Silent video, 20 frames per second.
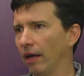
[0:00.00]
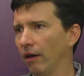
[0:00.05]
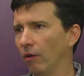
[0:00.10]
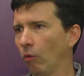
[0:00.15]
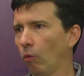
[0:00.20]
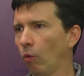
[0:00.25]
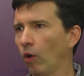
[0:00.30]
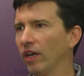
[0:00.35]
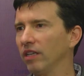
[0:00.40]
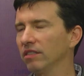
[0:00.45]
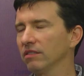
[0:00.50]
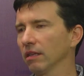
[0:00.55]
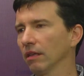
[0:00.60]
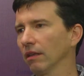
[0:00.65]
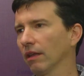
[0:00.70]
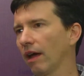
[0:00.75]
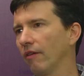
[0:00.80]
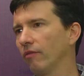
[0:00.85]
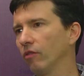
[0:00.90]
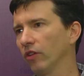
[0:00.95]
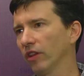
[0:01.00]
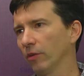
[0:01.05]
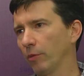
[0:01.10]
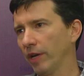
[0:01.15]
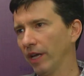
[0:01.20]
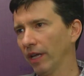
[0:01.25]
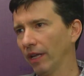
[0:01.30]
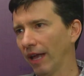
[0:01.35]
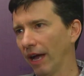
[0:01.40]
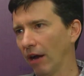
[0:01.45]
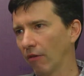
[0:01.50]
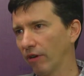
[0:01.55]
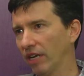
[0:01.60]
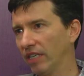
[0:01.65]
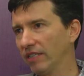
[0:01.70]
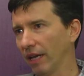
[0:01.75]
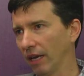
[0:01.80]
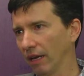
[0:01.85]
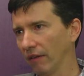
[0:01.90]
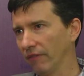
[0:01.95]
what is the level that we allow
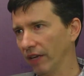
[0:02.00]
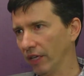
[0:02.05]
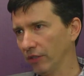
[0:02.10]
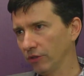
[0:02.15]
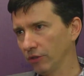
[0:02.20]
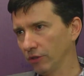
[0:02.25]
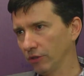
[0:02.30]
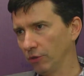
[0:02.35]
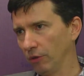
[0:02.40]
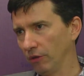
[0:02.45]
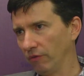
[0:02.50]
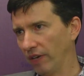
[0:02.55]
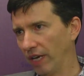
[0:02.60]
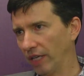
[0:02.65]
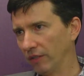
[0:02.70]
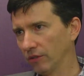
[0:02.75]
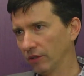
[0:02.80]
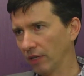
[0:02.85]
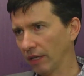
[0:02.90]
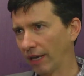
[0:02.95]
retail investors to invest?